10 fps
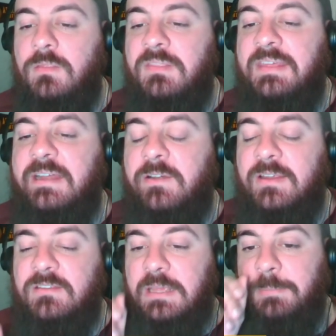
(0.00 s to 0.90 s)
there
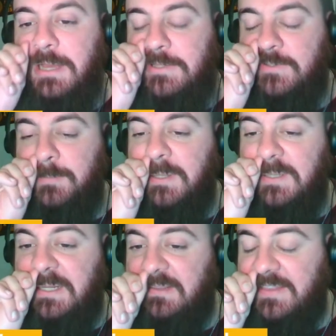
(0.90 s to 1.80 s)
is a
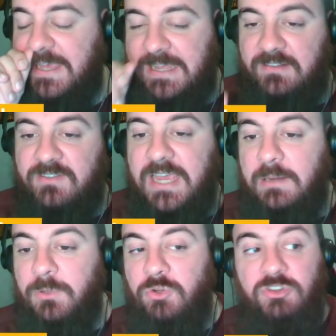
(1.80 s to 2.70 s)
possibility that
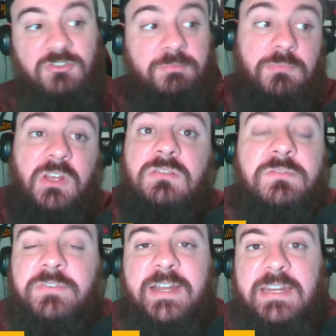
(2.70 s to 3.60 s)
Skattebo just
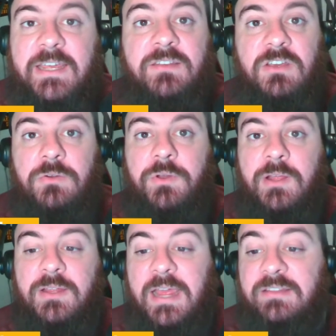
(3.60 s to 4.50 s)
doesn't find the end zone
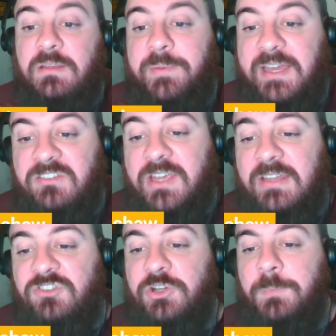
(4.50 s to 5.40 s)
as a pass
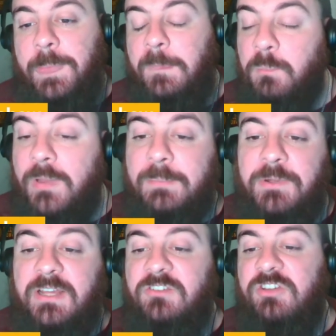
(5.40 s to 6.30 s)
catcher. My
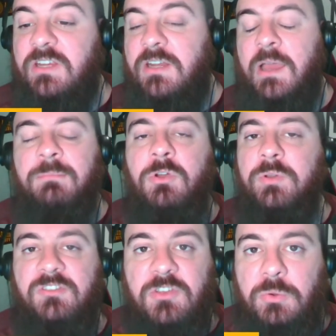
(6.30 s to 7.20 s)
prediction, I'm
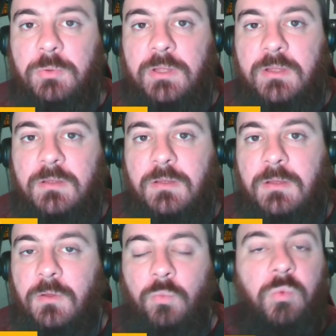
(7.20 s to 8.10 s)
going 2.
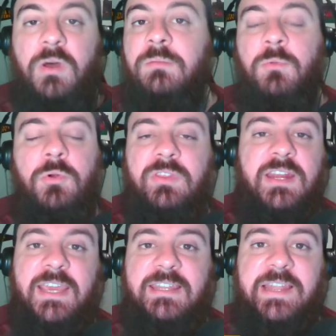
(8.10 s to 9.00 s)
1 more than
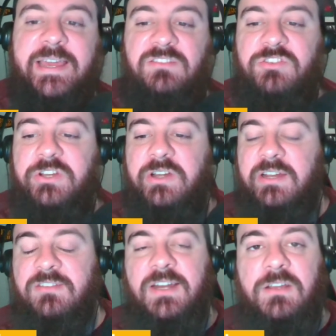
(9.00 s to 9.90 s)
he had last year.
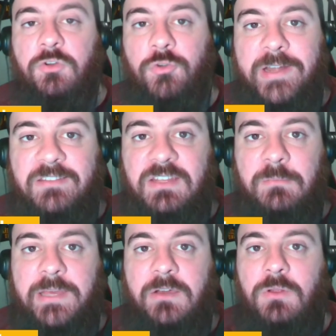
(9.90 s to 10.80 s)
It's not a crazy
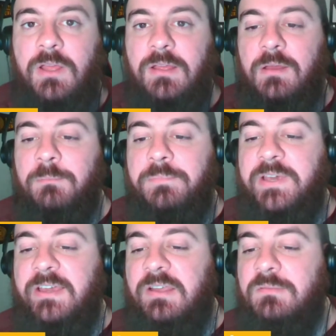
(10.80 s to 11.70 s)
amount,
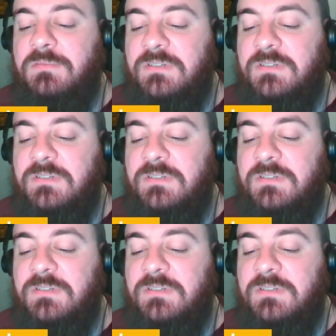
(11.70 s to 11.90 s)
but